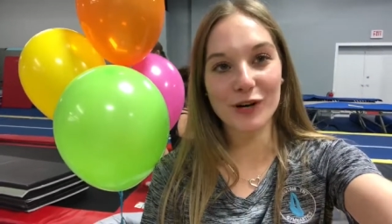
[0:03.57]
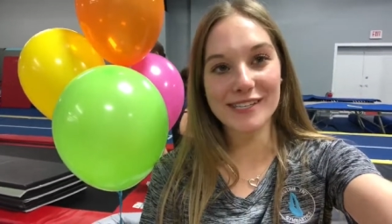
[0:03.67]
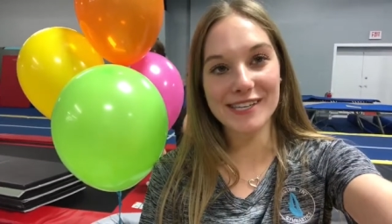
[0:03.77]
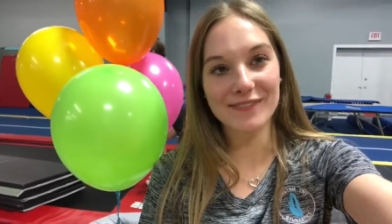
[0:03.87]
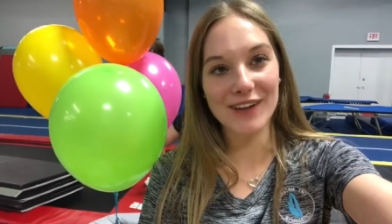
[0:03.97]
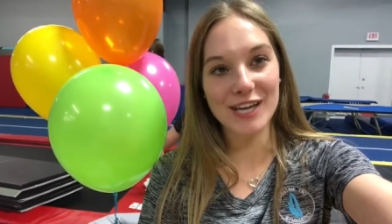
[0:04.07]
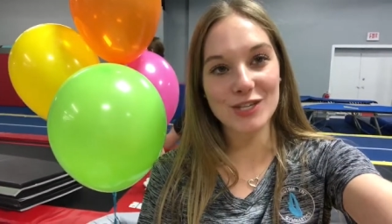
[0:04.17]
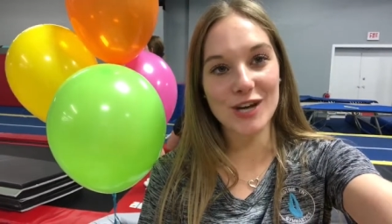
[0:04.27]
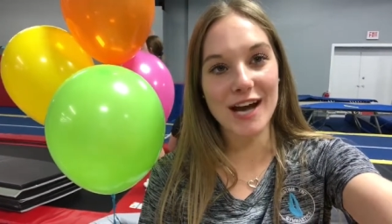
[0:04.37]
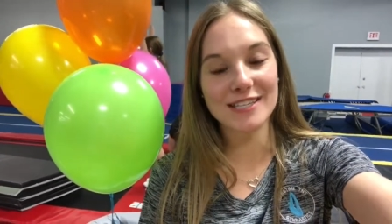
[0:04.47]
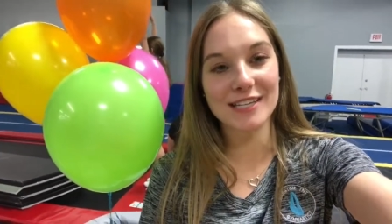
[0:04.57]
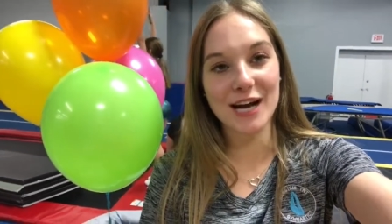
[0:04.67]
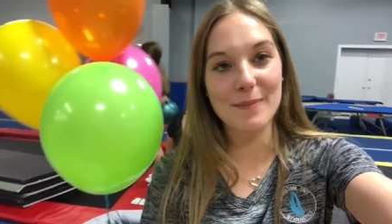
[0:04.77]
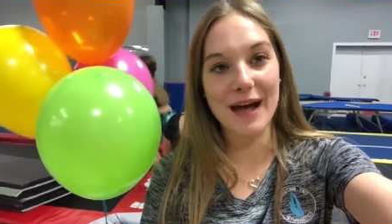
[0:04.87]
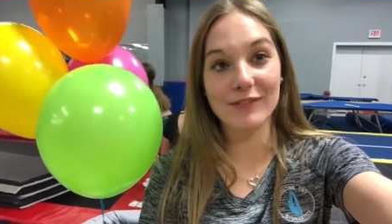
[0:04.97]
Want to invite you guys to
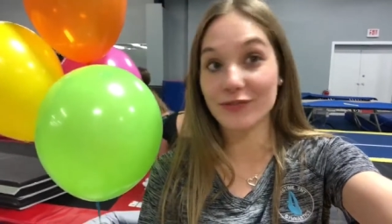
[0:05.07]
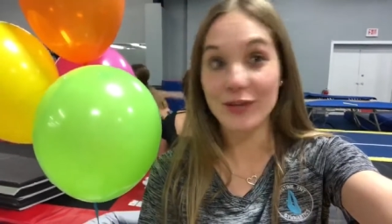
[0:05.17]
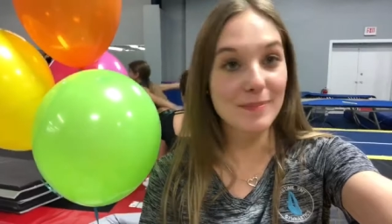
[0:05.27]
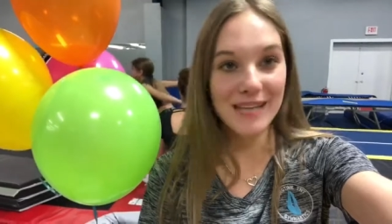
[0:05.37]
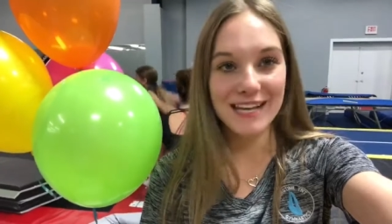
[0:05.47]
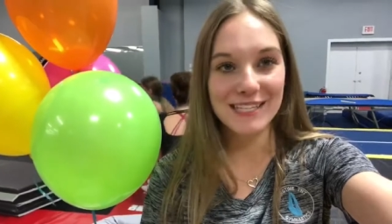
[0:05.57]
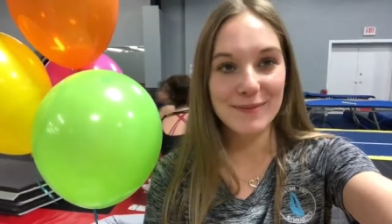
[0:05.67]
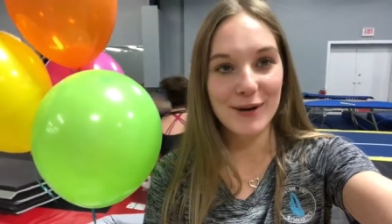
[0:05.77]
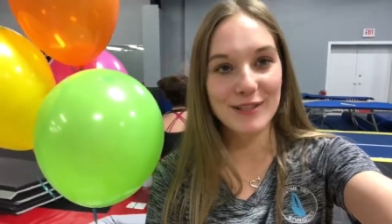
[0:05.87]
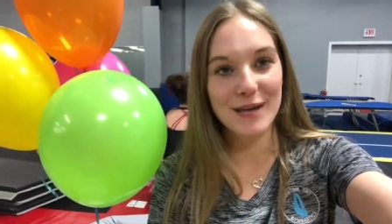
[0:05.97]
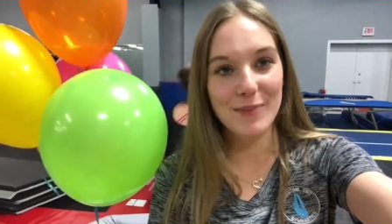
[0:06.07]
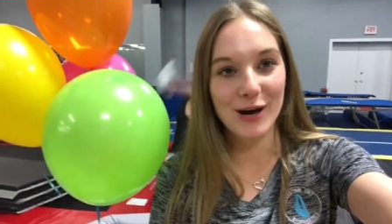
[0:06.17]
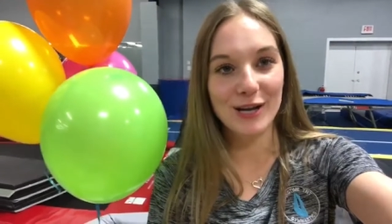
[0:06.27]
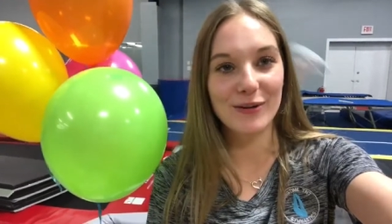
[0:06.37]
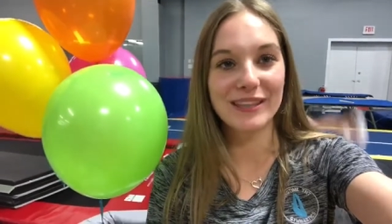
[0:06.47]
come have a fliptastic birthday
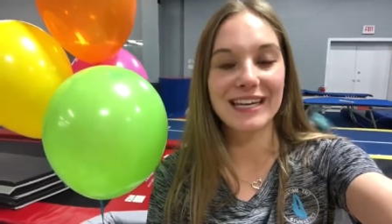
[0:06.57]
party with